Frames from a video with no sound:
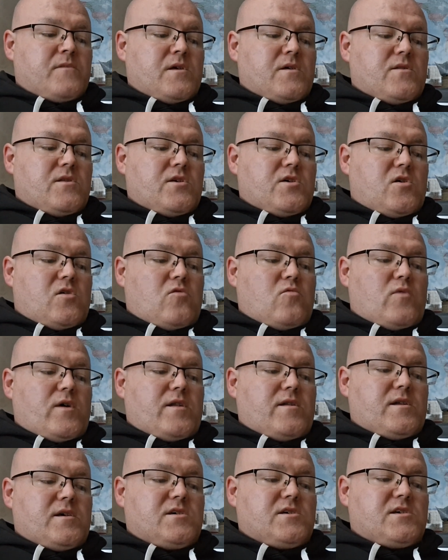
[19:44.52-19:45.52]
The young
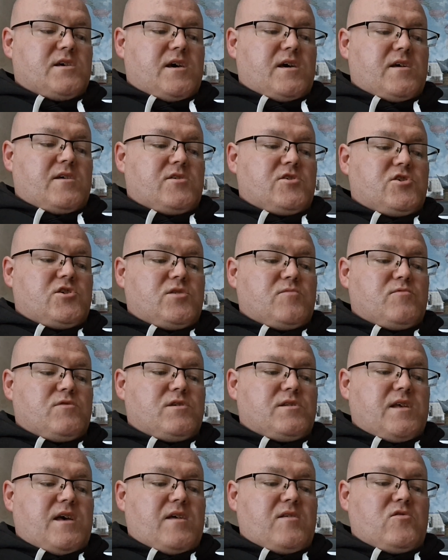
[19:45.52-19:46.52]
witness said she was
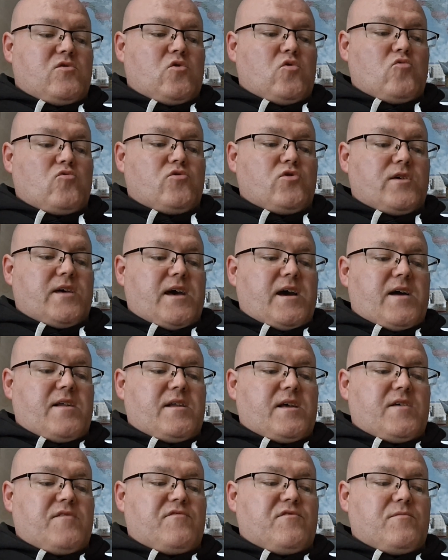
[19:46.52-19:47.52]
then told to get a
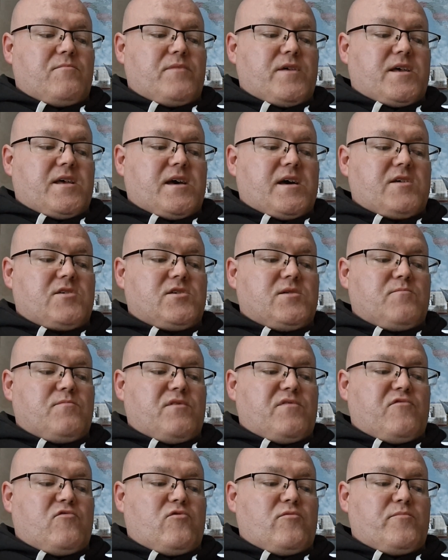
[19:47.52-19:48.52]
knife from the kitchen
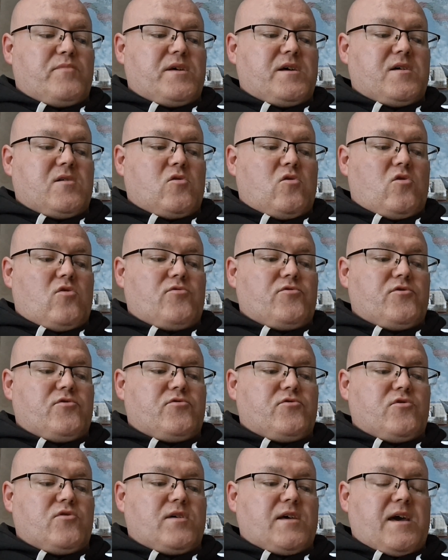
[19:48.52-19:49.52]
before being ordered
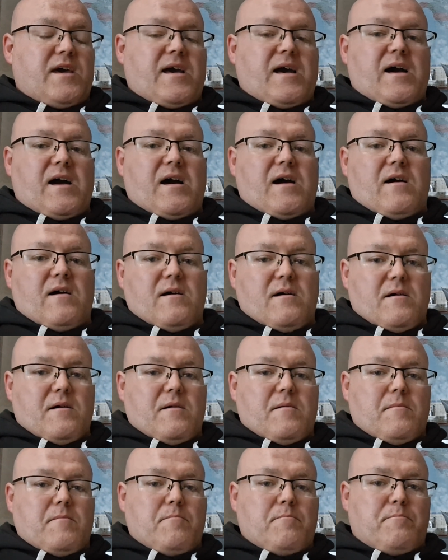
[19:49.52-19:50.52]
to get a
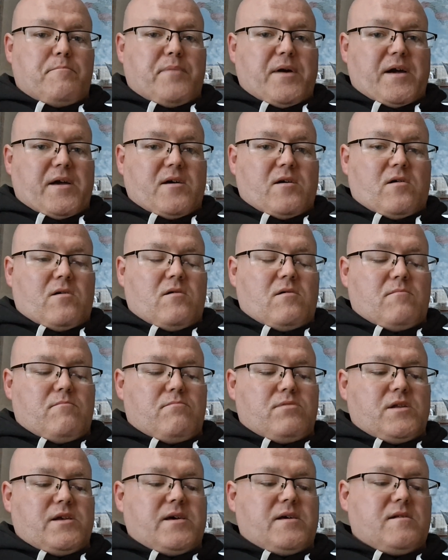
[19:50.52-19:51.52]
bigger
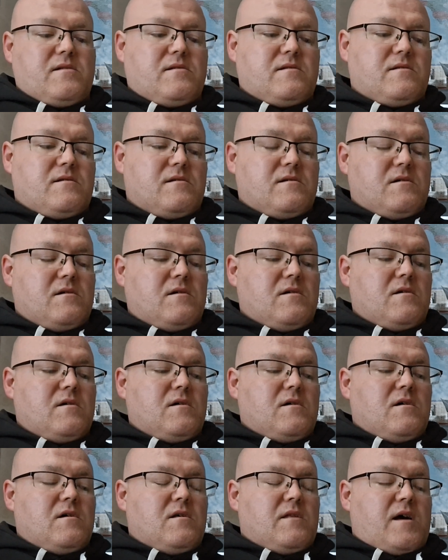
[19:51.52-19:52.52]
blade.
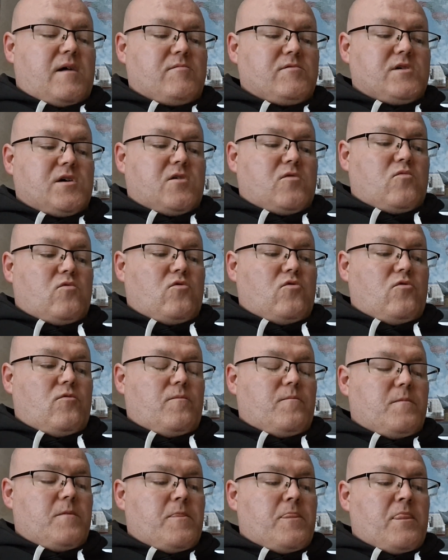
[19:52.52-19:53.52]
That was a quote.
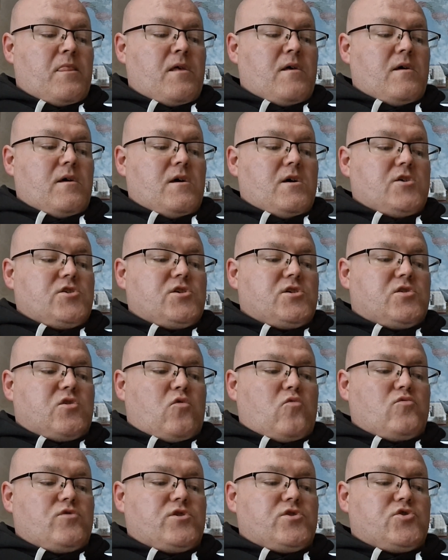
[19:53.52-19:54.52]
She
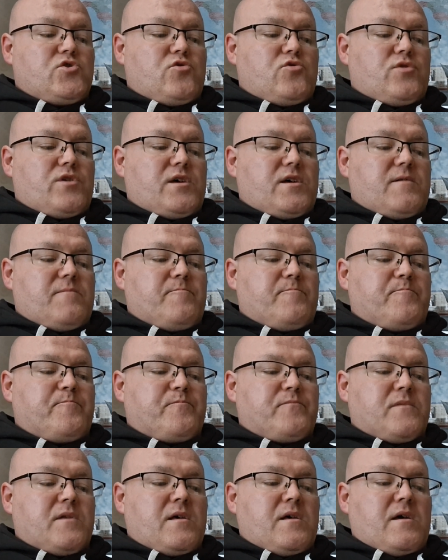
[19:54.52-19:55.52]
told the jury,
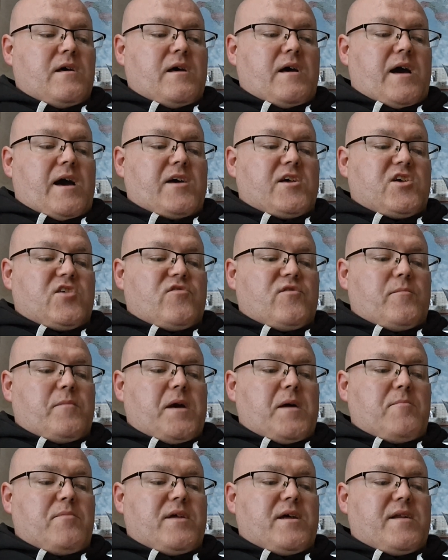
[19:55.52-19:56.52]
I can
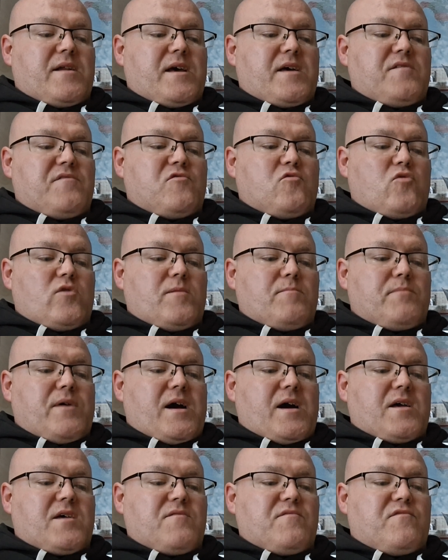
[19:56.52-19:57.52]
remember a knife going
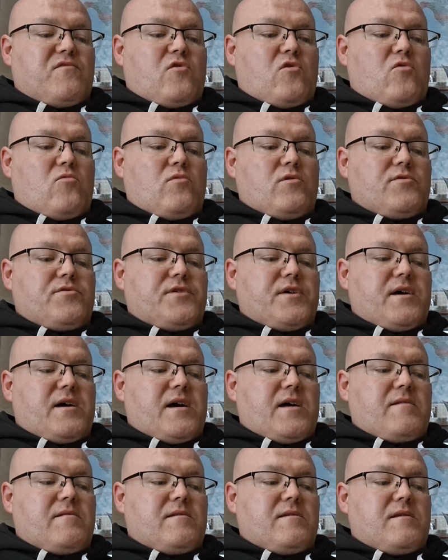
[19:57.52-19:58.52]
back and forward
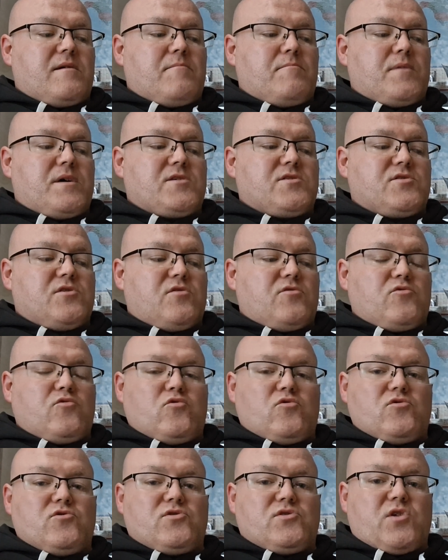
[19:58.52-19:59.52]
in Mr.
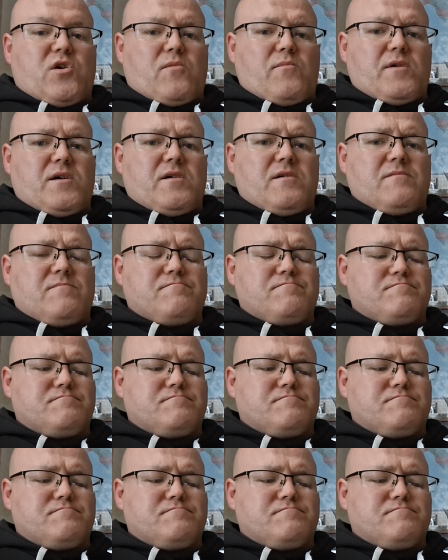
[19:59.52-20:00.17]
Noor's tummy.